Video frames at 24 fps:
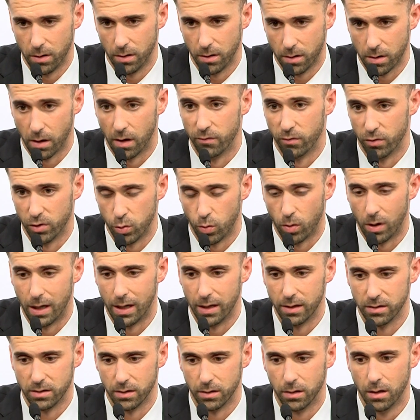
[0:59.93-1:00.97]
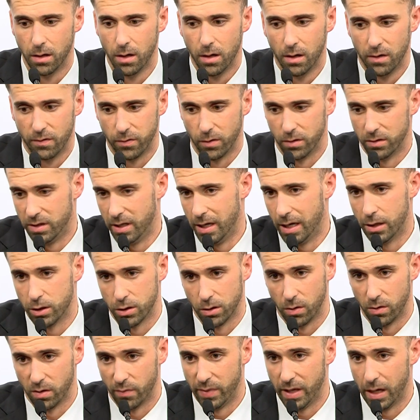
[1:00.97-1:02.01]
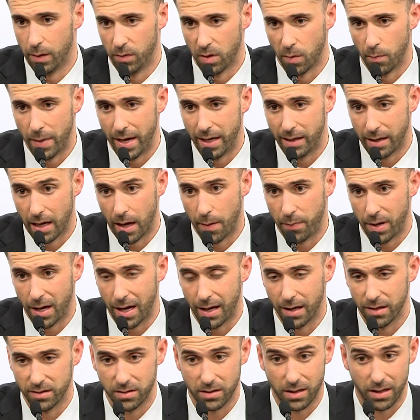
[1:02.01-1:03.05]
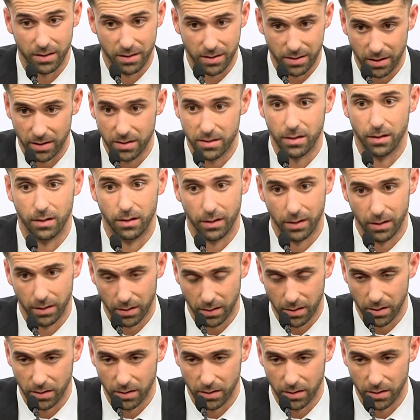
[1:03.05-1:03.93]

Coverage-wise, and for D'Angelo to be able to make that pass consistently and